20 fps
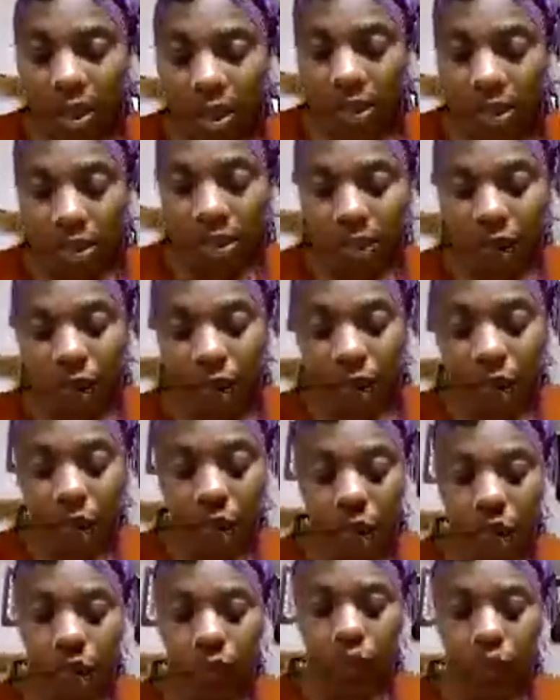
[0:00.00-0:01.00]
the
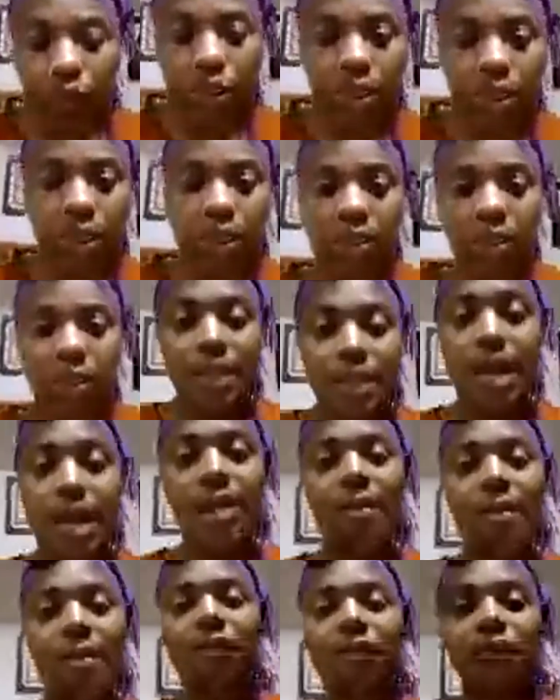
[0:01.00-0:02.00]
foods, the
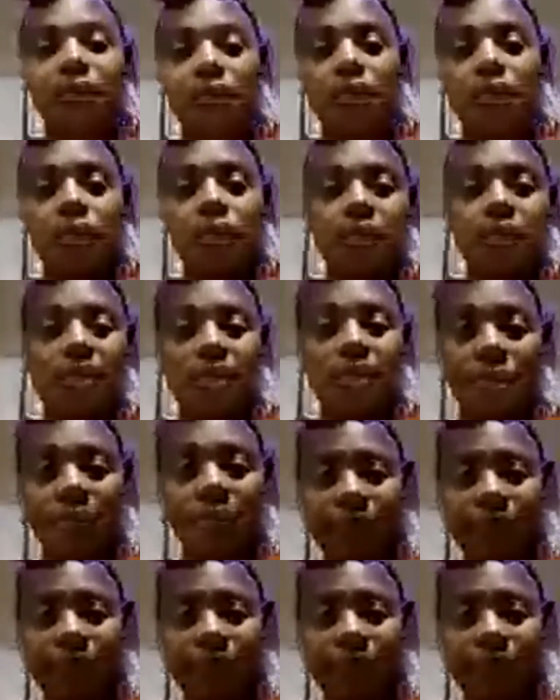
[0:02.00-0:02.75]
common foods